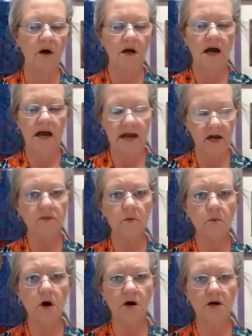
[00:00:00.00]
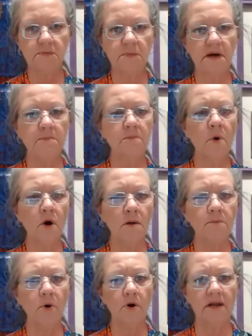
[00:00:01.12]
hear the words, but more
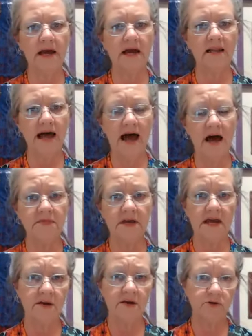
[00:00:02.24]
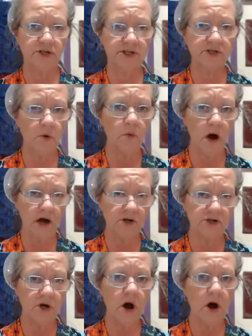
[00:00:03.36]
importantly, allow the energy to wash
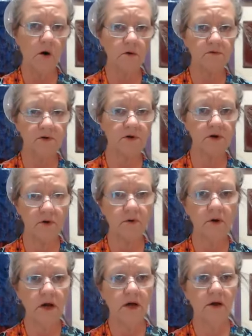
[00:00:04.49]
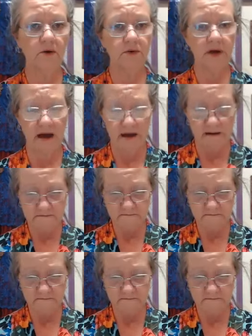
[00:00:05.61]
over you. Okay?